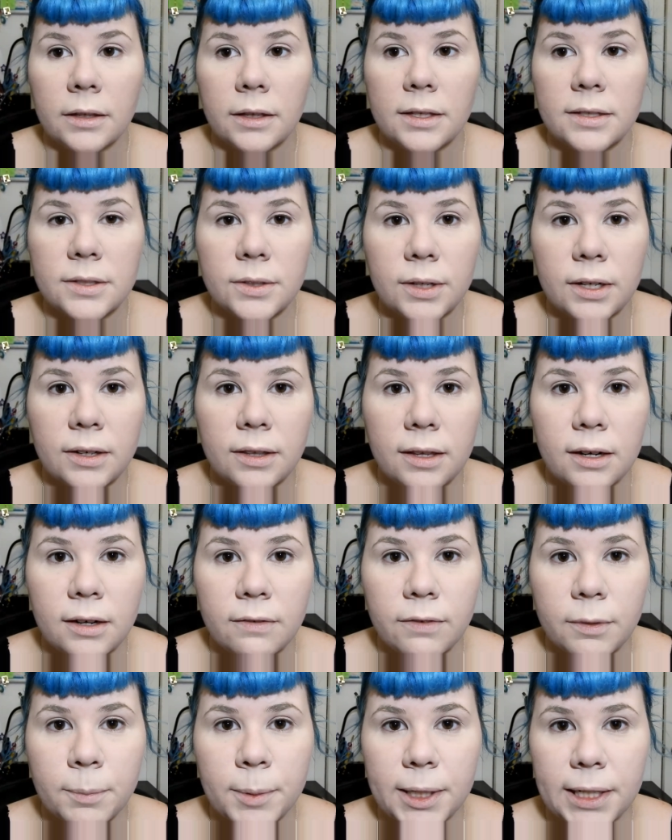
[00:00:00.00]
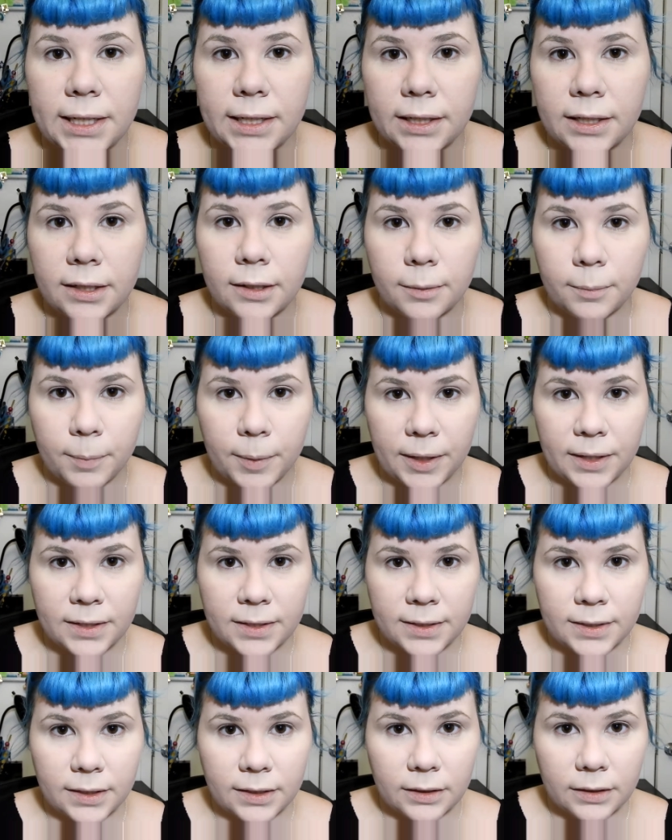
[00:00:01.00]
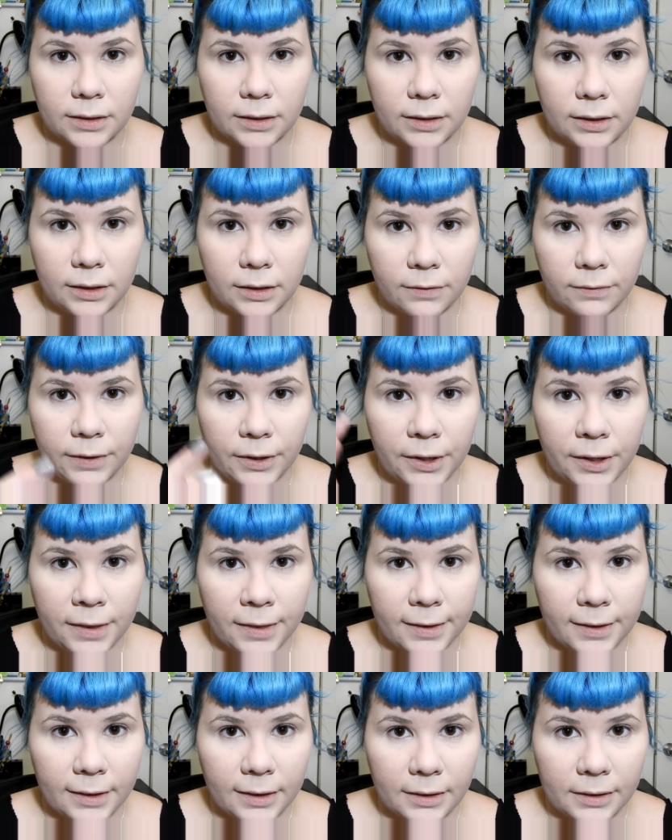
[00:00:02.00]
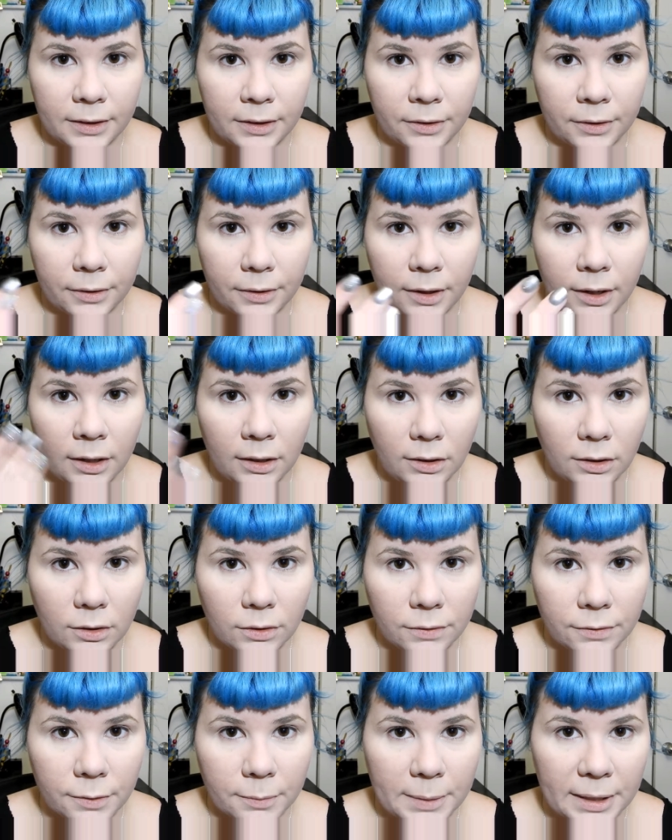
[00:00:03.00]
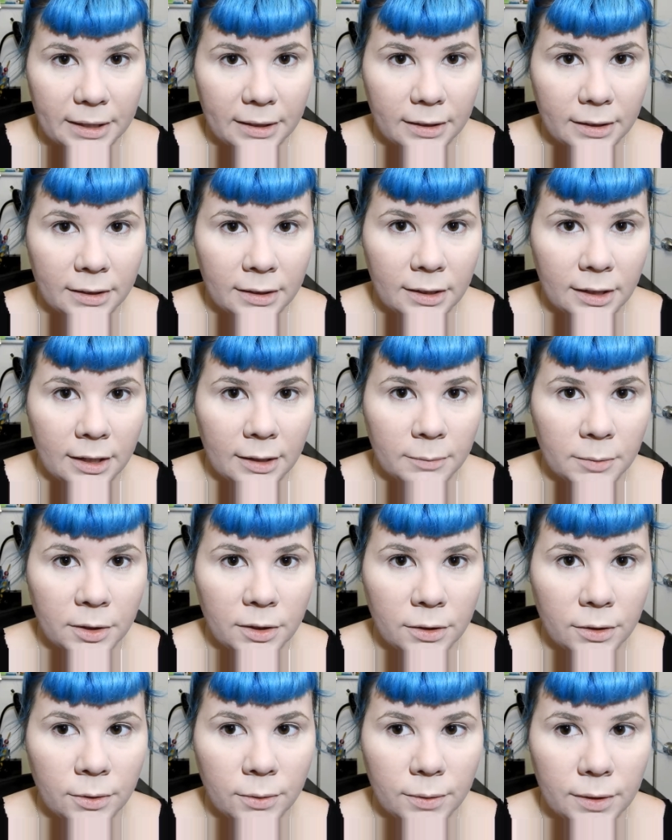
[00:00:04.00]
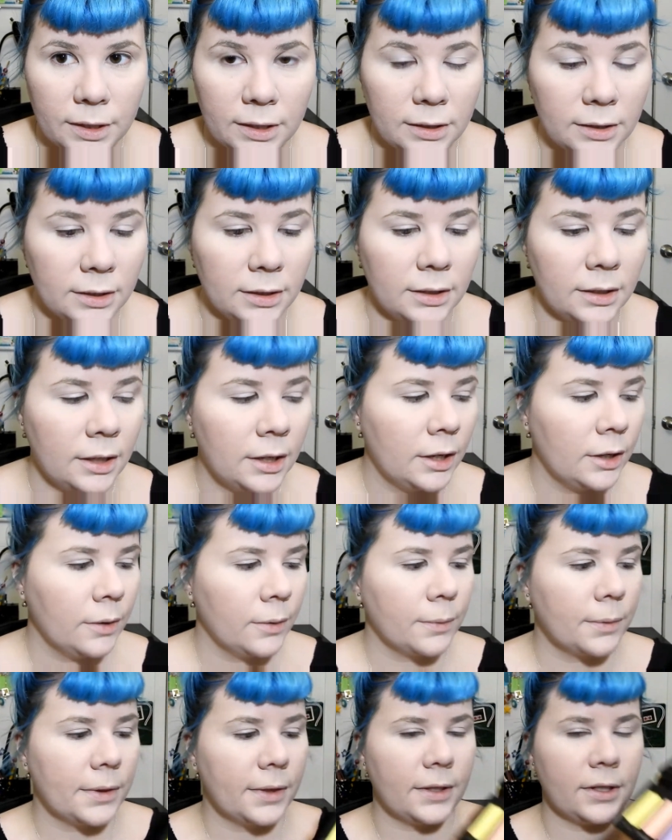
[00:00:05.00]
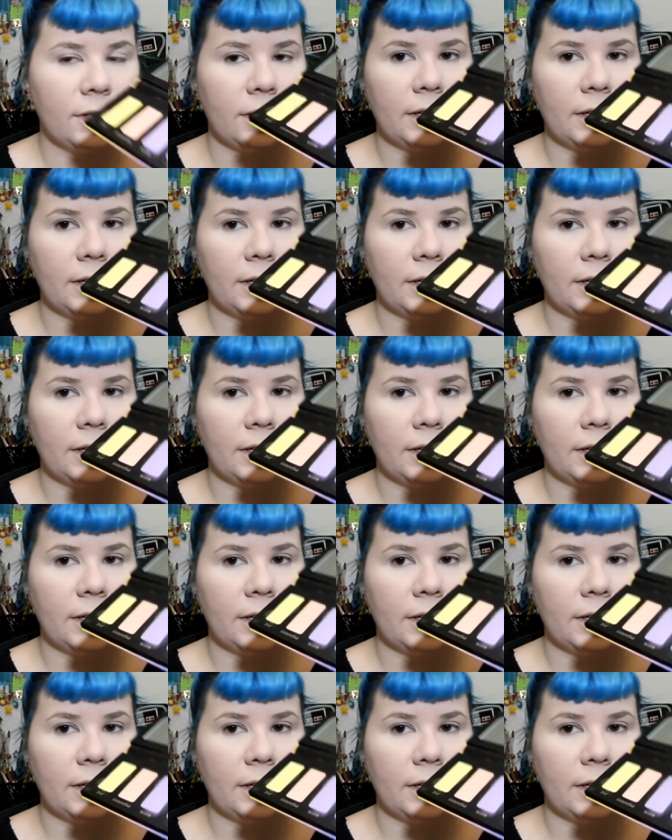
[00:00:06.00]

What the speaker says: Okay, so now that I've applied the base in a very thin layer all over my lid, I'm gonna go in with the